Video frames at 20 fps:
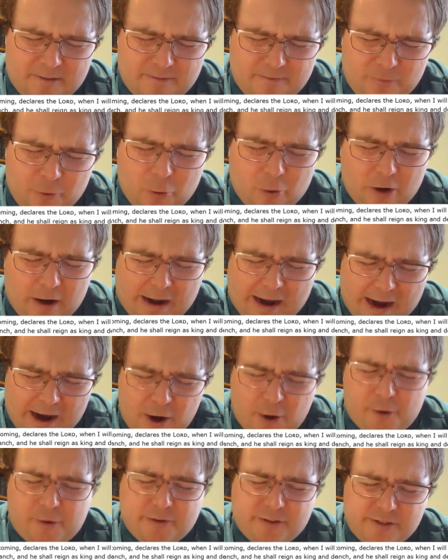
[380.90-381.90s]
for
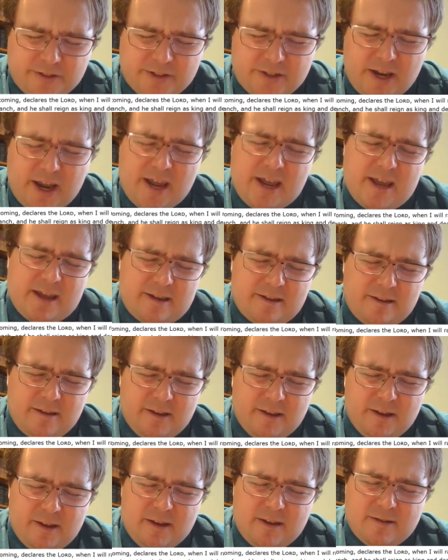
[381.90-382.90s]
our sake,
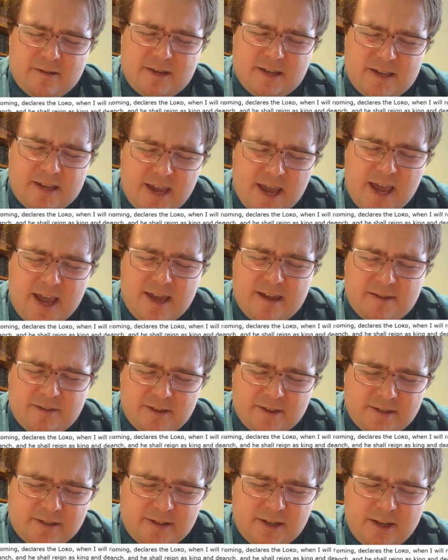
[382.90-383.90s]
to take
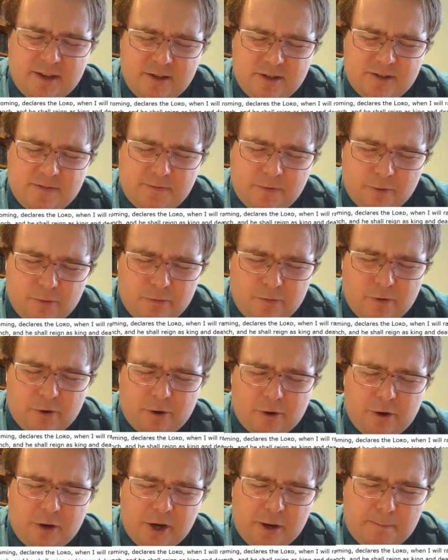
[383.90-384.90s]
the sins of the
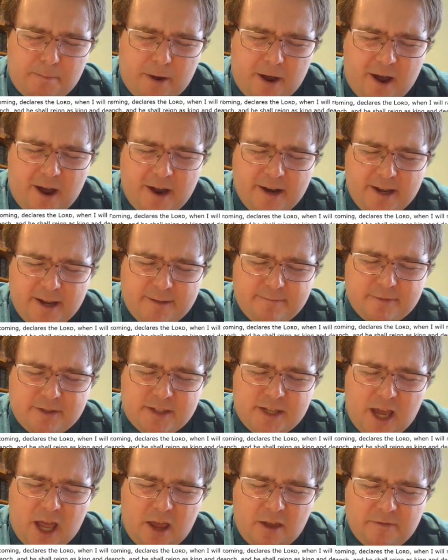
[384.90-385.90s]
world upon
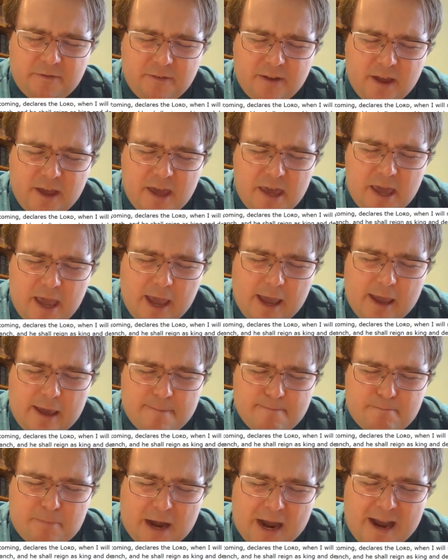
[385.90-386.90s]
himself,
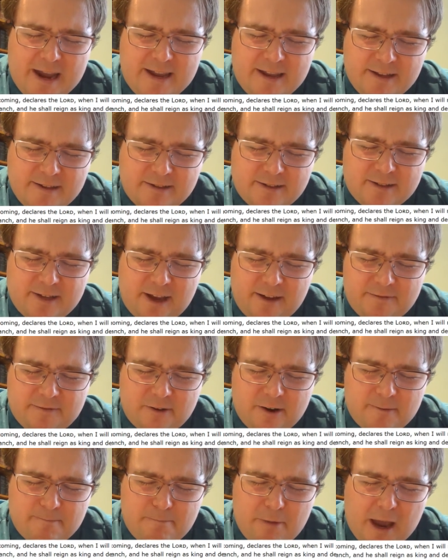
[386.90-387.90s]
and by his
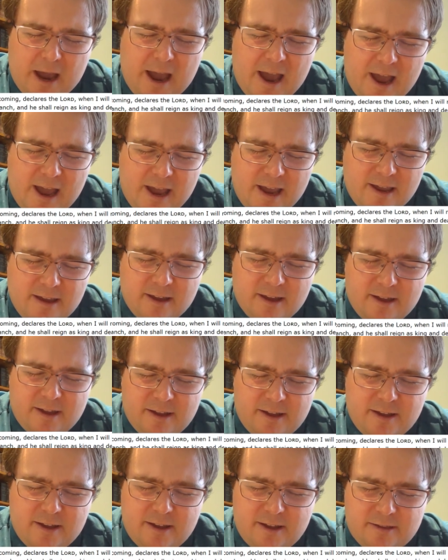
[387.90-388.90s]
suffering, by
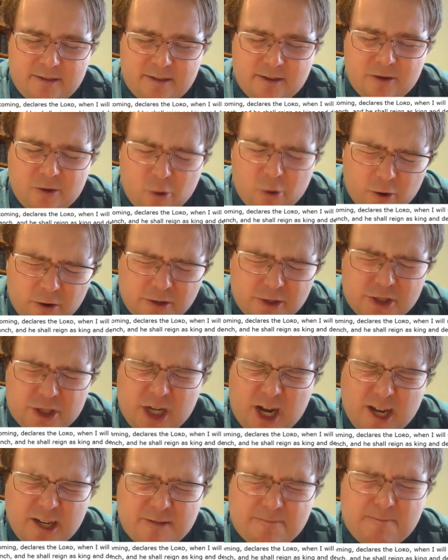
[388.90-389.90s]
your
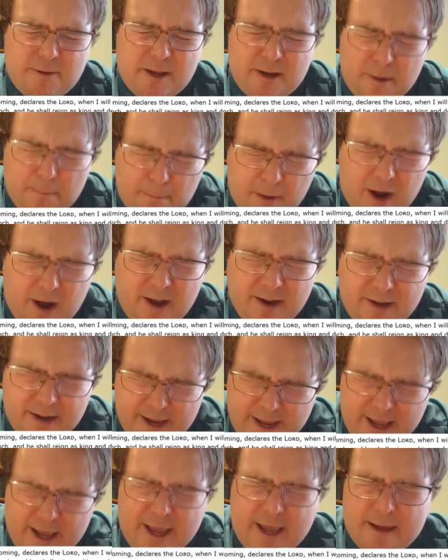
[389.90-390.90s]
judgment upon
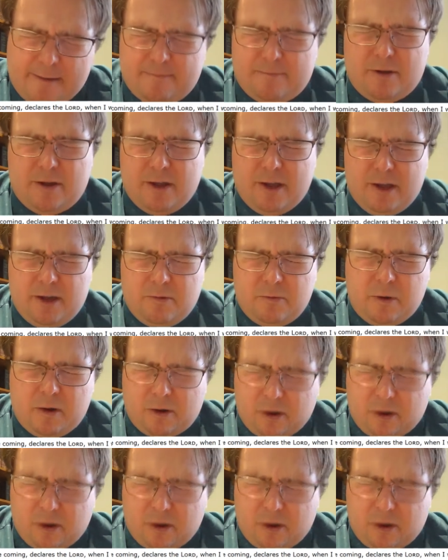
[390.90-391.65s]
him, where